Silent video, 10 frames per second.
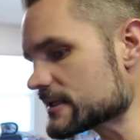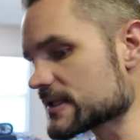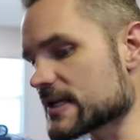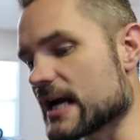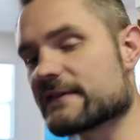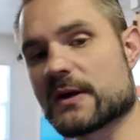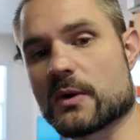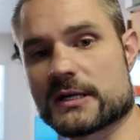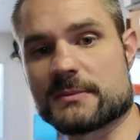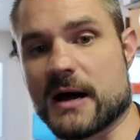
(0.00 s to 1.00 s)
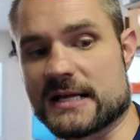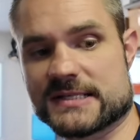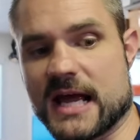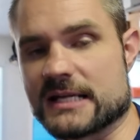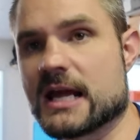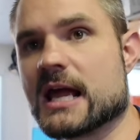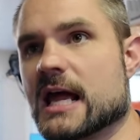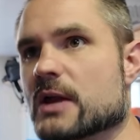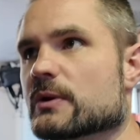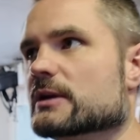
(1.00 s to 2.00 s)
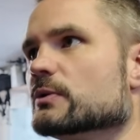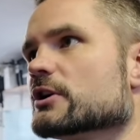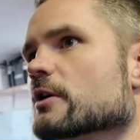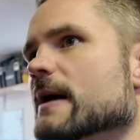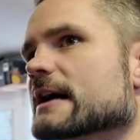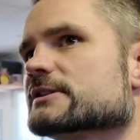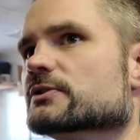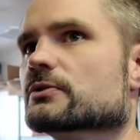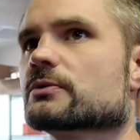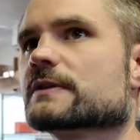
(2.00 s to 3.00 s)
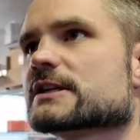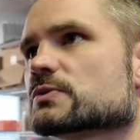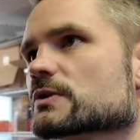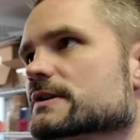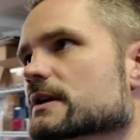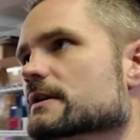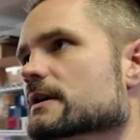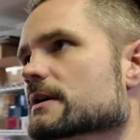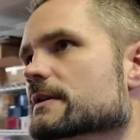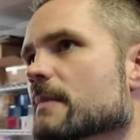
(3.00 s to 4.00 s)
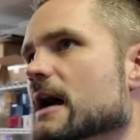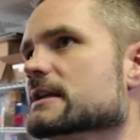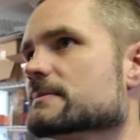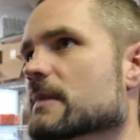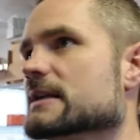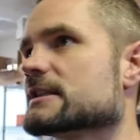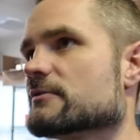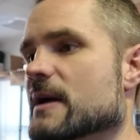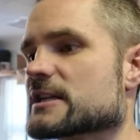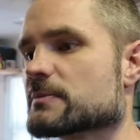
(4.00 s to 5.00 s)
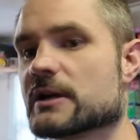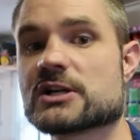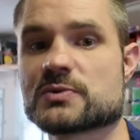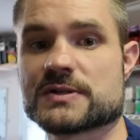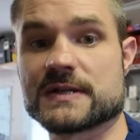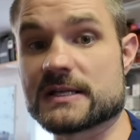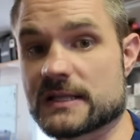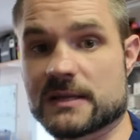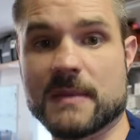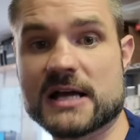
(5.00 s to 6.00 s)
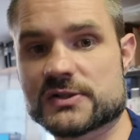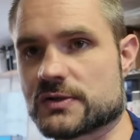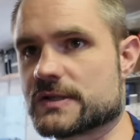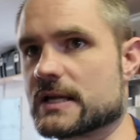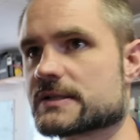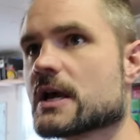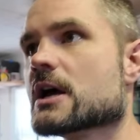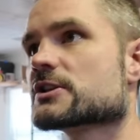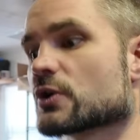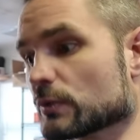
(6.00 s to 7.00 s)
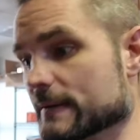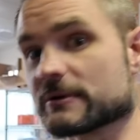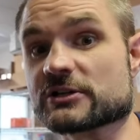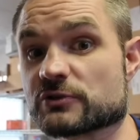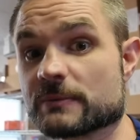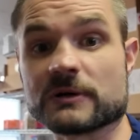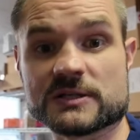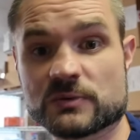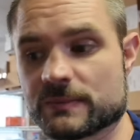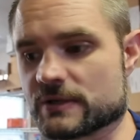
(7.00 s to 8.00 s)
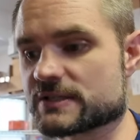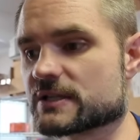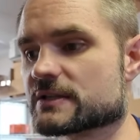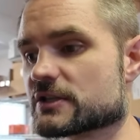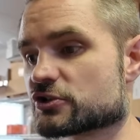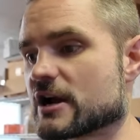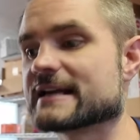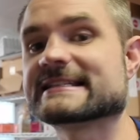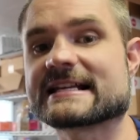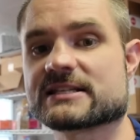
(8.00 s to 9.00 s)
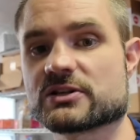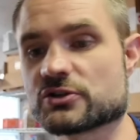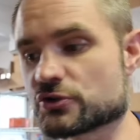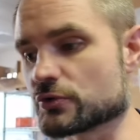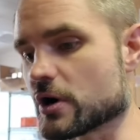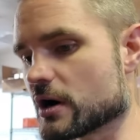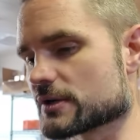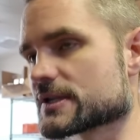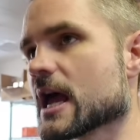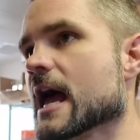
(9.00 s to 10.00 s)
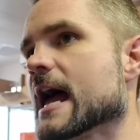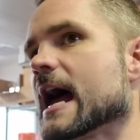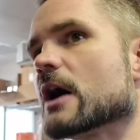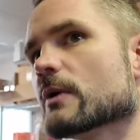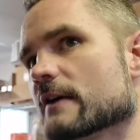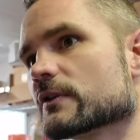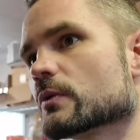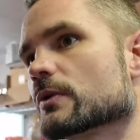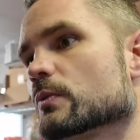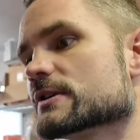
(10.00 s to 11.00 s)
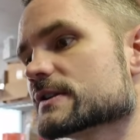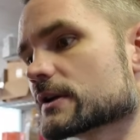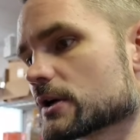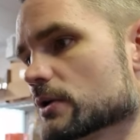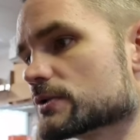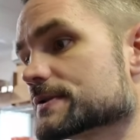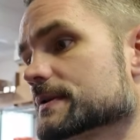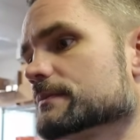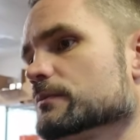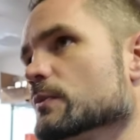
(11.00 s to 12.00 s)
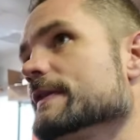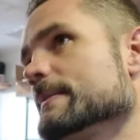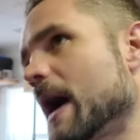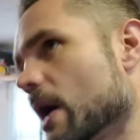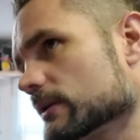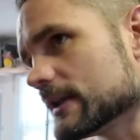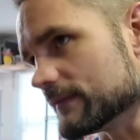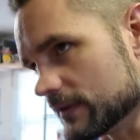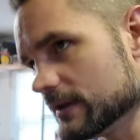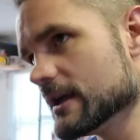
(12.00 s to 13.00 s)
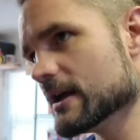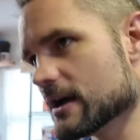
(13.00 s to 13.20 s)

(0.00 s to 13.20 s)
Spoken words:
decide if they wanted to buy a set. And we'd go back to, this was the mindset of Magic players was things like the master sets. So reprints, the tried, tested, and true cards. However, with Wizard of the Coast, with the power level